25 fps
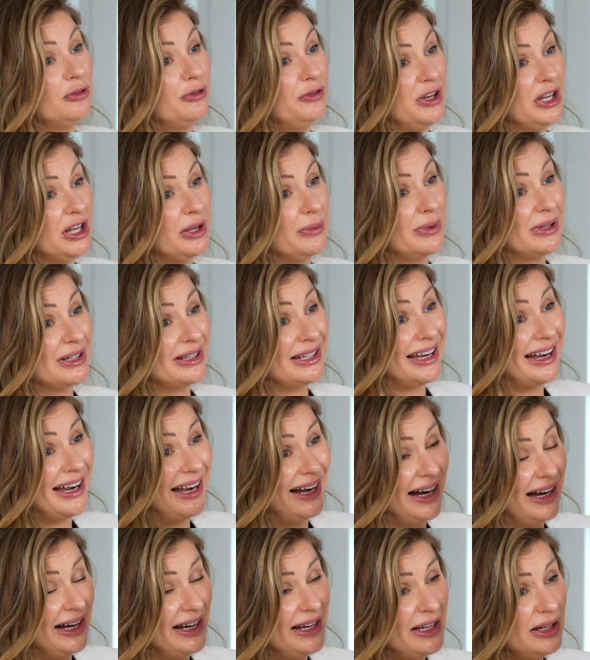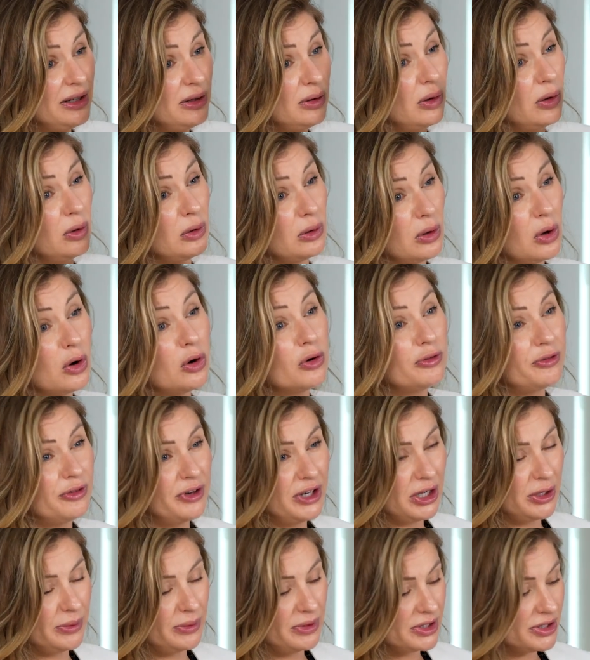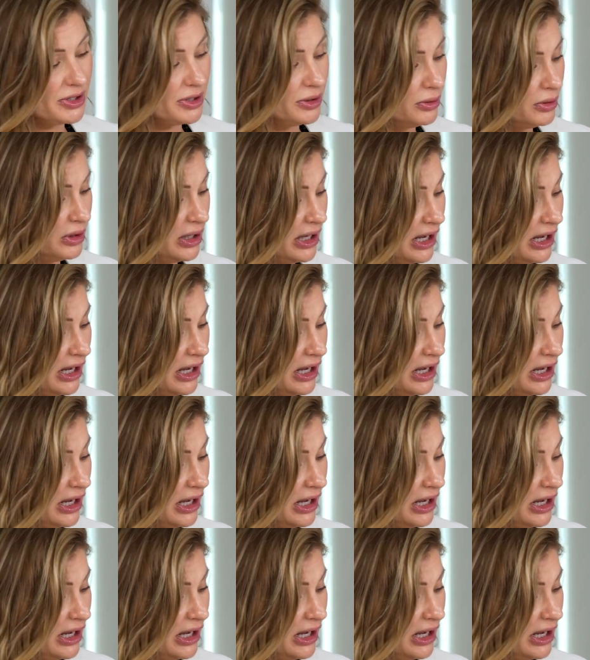frequent, high or low frequency you'll